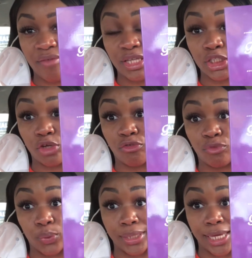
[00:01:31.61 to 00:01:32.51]
It's a
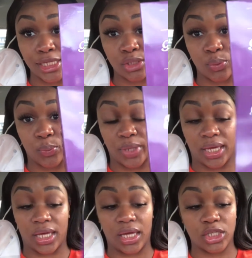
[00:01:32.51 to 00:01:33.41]
full lace
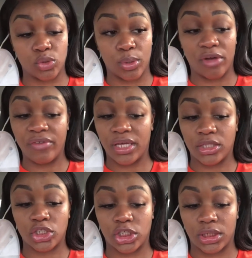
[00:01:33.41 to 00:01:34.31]
wig and 12
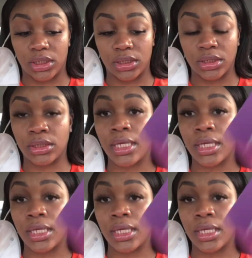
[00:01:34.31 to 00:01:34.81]
inches.